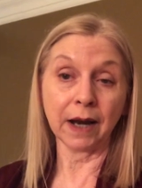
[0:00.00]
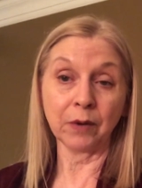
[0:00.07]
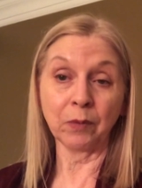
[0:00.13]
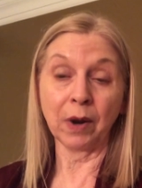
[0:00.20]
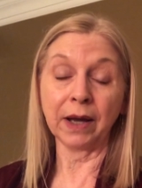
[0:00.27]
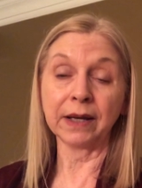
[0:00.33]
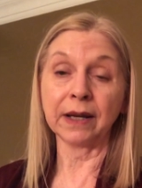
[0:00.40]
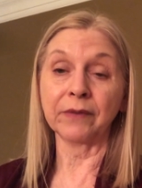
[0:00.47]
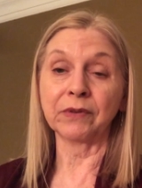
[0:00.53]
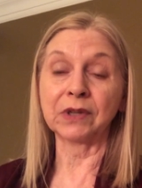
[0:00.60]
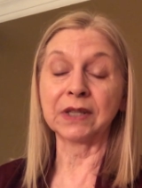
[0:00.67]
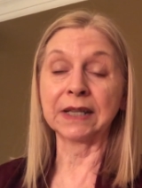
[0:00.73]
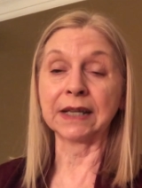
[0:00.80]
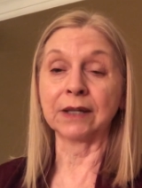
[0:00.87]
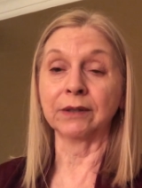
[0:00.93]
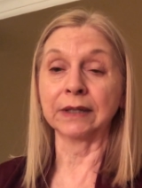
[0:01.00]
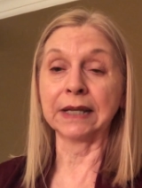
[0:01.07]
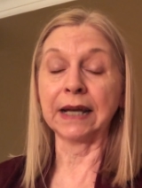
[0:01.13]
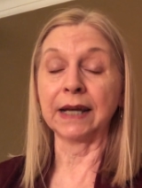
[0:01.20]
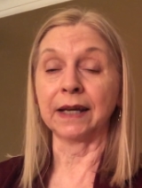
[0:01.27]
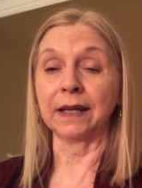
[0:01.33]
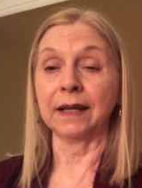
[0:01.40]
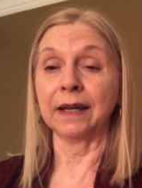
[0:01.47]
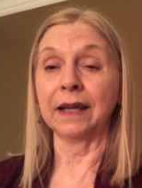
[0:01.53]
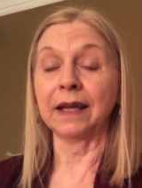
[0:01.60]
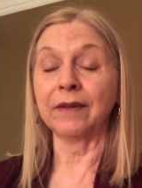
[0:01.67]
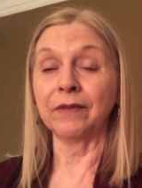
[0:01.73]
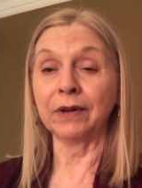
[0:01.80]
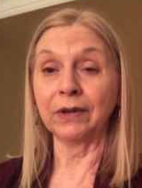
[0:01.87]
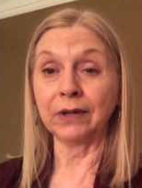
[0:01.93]
I write every single day,
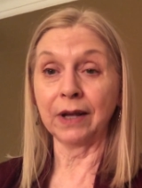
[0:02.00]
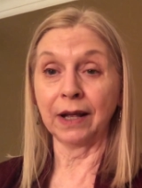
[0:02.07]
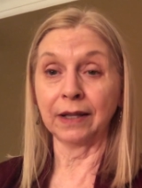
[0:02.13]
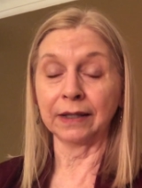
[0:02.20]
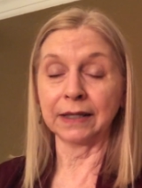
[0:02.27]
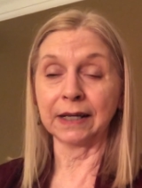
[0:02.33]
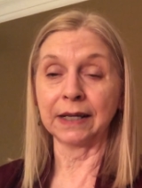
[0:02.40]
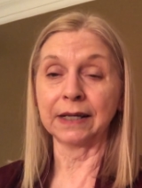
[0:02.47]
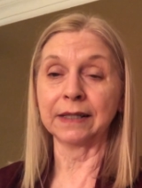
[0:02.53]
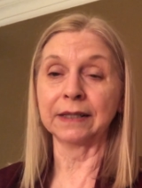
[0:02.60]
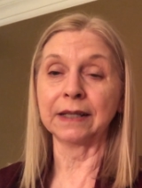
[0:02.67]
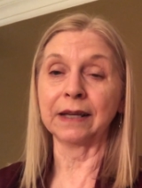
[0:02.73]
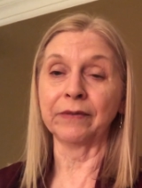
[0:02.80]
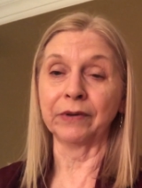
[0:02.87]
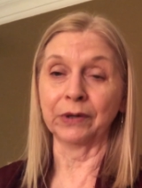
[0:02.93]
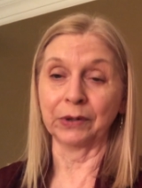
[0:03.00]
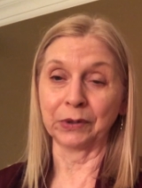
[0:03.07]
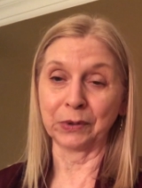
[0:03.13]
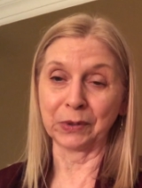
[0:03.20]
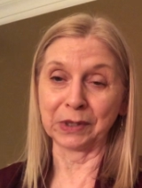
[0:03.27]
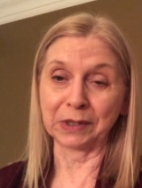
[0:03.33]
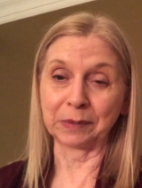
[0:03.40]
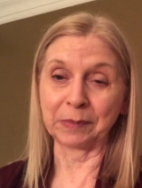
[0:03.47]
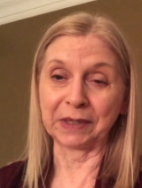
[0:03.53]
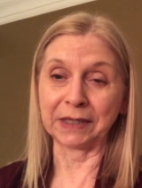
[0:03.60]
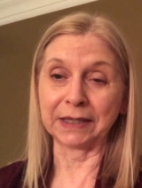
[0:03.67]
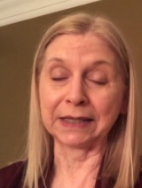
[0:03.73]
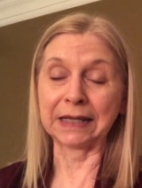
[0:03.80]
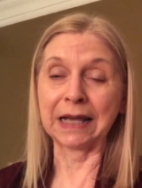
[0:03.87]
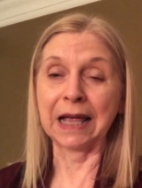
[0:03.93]
even on holidays, even on
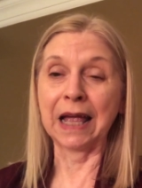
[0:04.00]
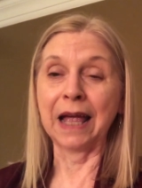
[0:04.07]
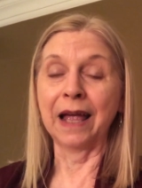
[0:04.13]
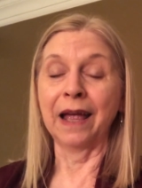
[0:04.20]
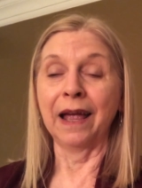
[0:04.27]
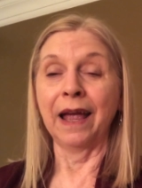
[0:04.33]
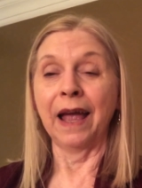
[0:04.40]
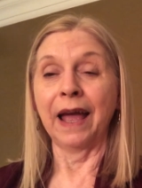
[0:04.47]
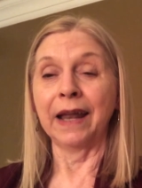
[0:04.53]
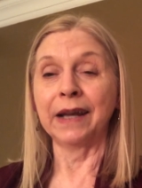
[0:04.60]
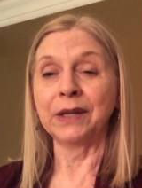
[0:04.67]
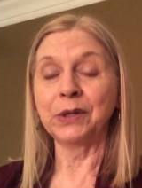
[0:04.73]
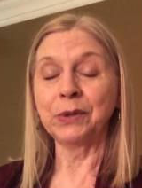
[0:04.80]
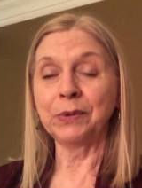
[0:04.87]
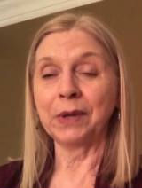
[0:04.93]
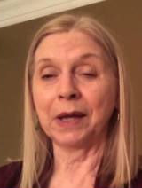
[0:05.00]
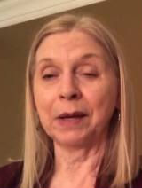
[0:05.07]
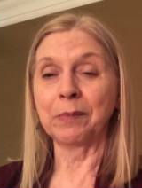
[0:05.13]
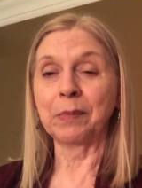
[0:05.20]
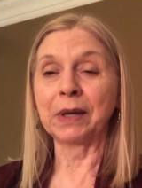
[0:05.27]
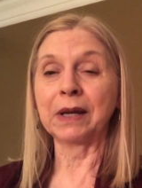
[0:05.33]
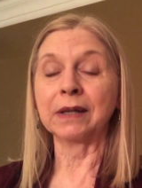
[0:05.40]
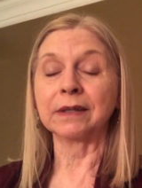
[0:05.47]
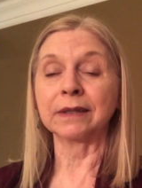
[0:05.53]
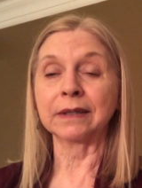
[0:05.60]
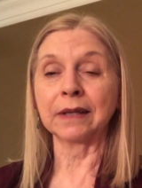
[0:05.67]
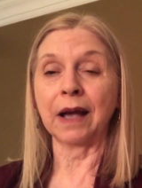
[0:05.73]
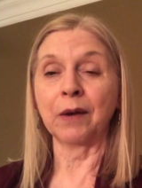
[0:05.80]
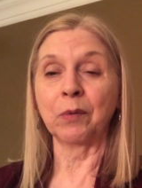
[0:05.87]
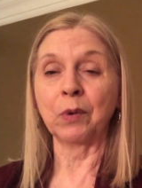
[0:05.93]
Christmas. And I do that
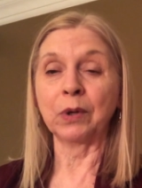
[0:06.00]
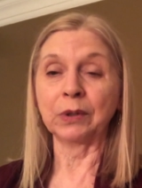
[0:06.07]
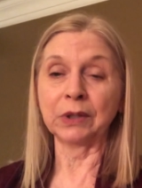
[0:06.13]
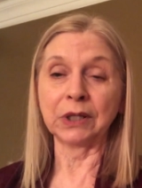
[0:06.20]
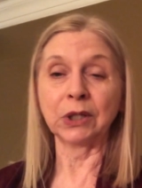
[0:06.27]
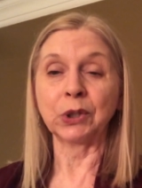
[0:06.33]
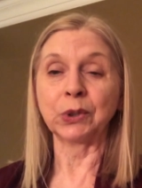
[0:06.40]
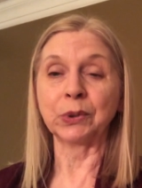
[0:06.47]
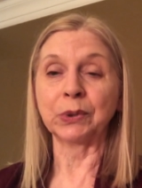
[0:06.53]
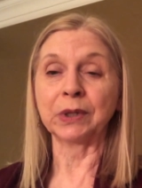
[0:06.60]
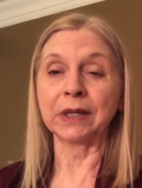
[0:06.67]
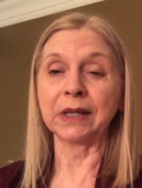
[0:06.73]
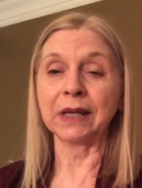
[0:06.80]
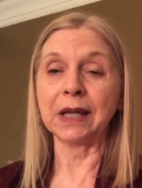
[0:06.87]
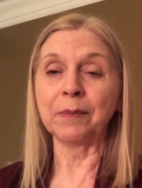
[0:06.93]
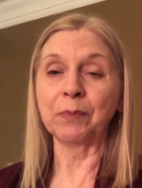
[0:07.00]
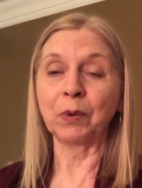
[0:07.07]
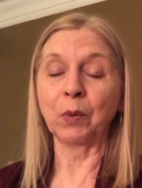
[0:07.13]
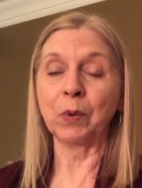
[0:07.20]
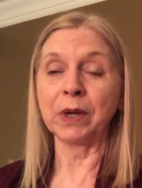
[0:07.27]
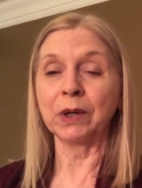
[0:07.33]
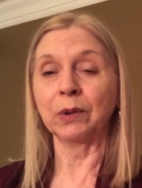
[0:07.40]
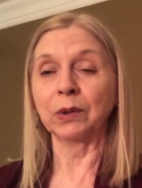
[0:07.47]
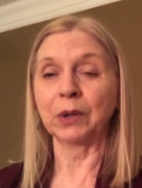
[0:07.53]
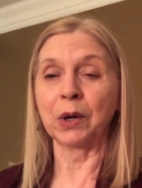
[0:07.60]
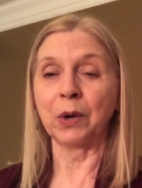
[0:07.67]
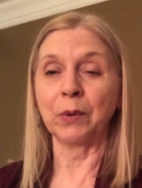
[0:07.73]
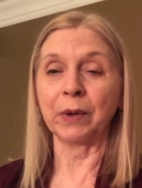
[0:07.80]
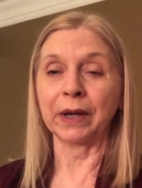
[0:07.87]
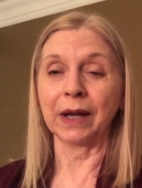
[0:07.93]
because I want to keep the wheel
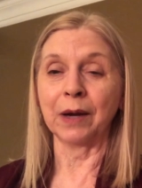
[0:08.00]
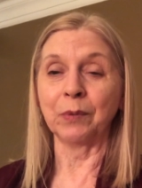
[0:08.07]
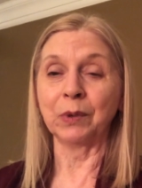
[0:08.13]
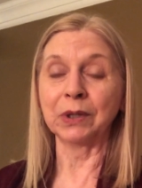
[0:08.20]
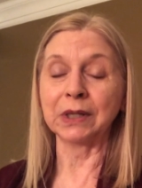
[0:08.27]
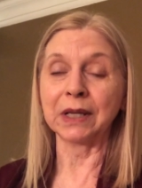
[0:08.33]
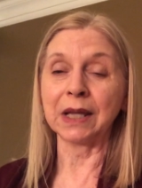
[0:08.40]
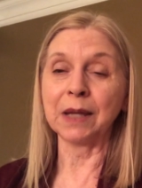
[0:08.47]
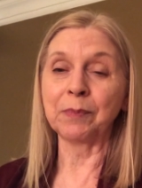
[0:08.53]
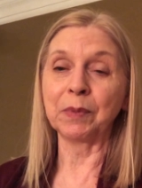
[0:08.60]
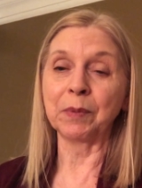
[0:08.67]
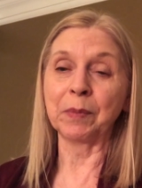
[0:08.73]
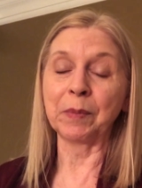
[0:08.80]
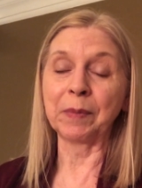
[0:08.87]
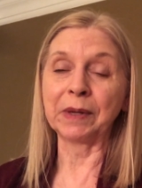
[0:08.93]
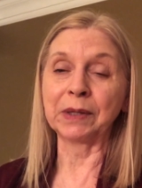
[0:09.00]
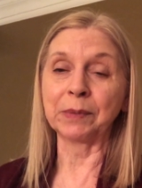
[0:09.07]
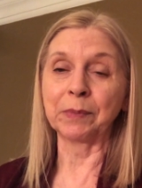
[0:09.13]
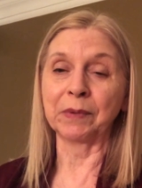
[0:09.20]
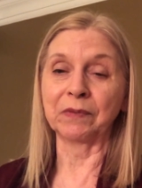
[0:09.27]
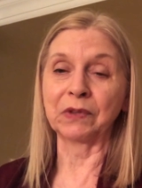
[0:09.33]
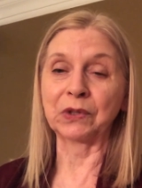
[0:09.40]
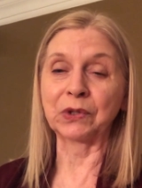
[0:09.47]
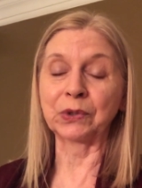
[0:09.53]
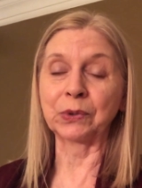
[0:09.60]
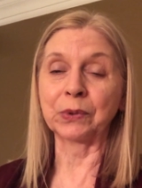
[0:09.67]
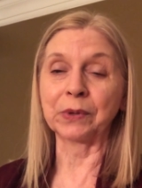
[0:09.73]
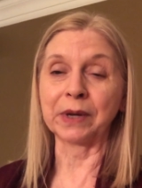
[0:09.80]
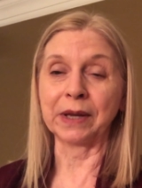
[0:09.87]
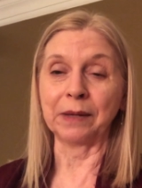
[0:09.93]
going. I want to keep the momentum of the
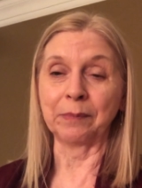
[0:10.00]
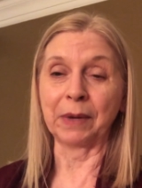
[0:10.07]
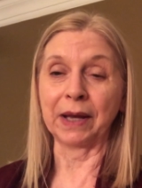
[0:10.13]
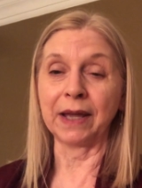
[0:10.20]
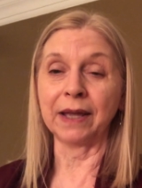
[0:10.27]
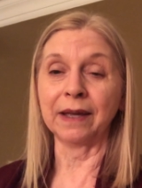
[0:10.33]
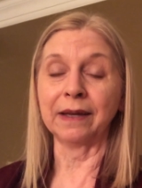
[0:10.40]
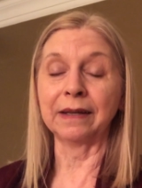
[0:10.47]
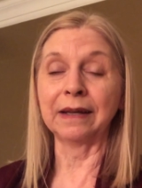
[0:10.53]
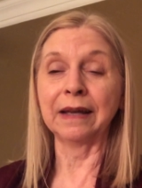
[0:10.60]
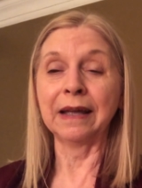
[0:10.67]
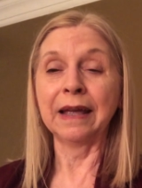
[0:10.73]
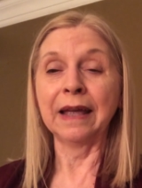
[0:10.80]
story in my head.